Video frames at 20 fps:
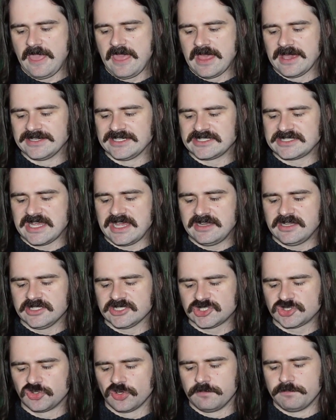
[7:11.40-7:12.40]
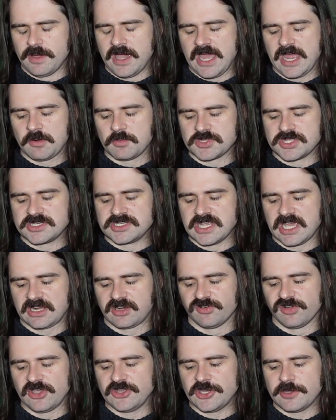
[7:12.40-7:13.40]
An attendant stood by with a
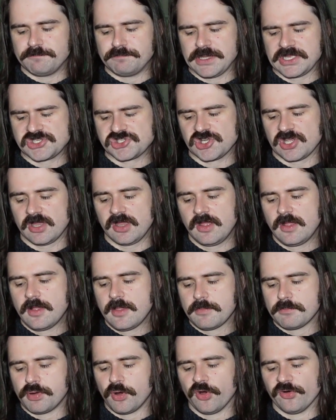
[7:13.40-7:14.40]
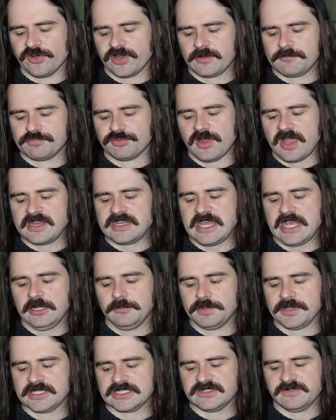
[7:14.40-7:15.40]
decorated pitcher, pouring bright
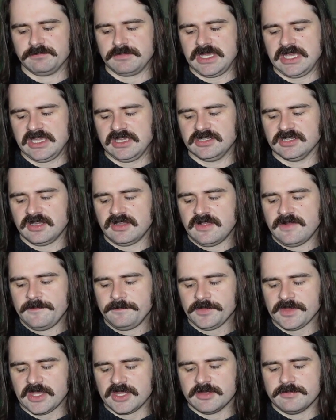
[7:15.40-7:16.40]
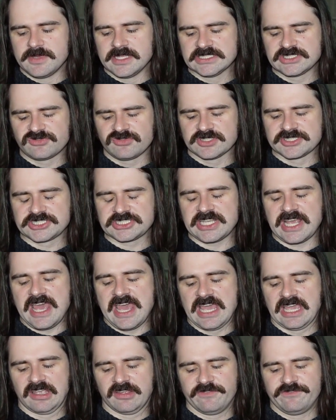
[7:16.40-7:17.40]
helpings of mead, and the minstrel
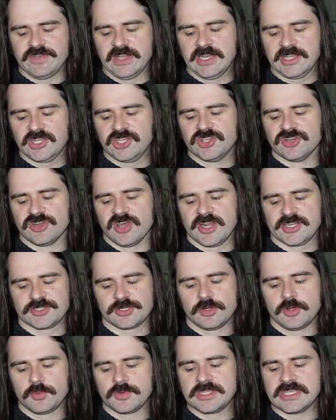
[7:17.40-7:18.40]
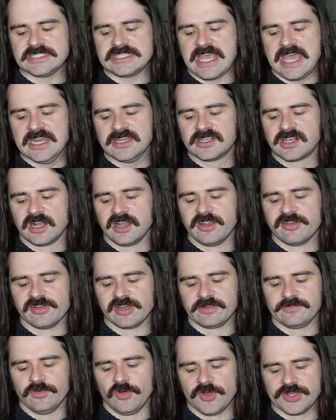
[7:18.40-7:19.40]
sang, filling Heorot with his
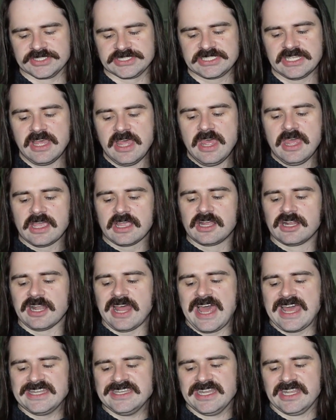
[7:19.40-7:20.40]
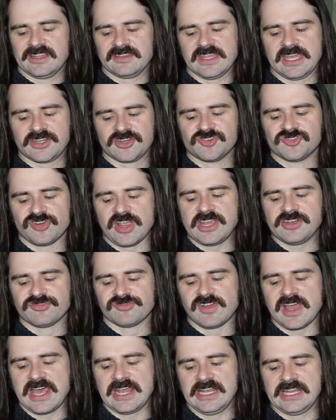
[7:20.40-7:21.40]
head-clearing voice, gladdening that great
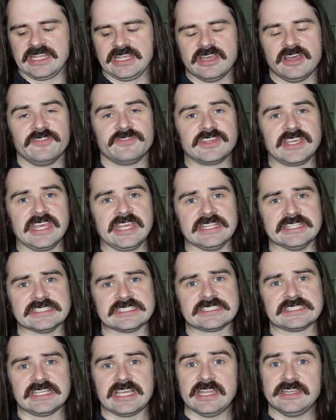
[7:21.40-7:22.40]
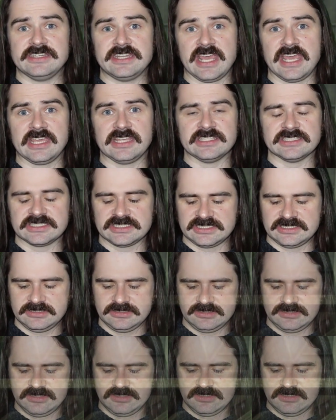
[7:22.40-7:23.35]
rally of Geats and Danes.